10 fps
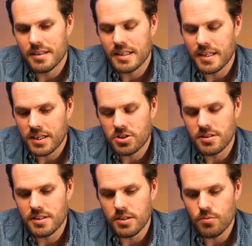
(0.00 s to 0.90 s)

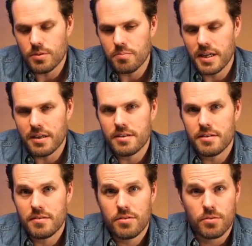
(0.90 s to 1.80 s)
connections that you would make
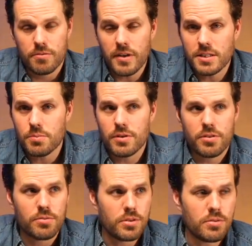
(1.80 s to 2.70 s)
through Facebook,
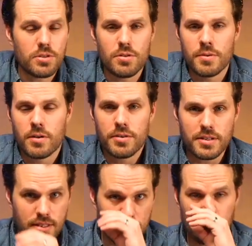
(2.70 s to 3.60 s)
through YouTube, and all these
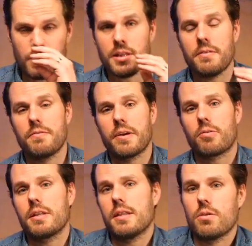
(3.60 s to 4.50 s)
things with a very
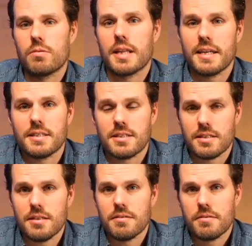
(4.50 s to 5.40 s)
low
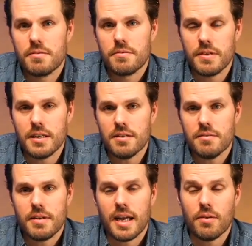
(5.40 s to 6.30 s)
latency feed.
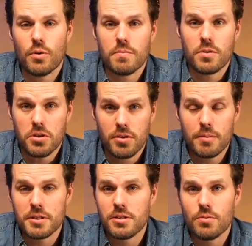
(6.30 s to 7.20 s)
And what you're
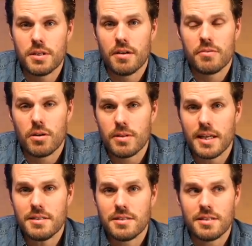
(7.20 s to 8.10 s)
able to do when you have low
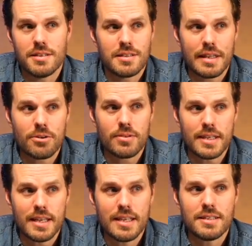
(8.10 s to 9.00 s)
latency is literally
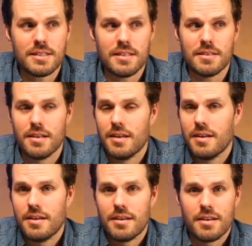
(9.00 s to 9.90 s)
instant
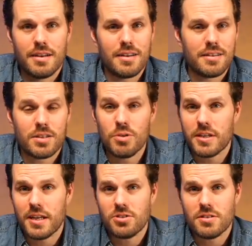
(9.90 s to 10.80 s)

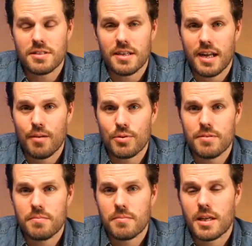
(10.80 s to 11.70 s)
communications can happen.
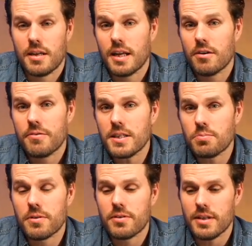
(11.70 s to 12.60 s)
Now,
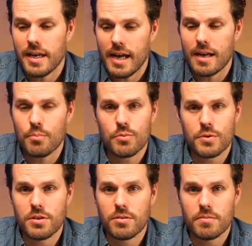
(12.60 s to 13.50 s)
Facebook, the app, when
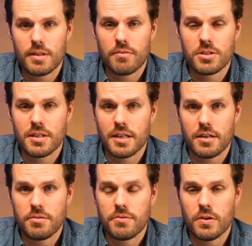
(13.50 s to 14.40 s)
you're leveraging it on
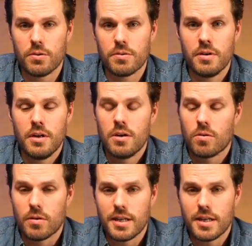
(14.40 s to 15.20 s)
your phone or on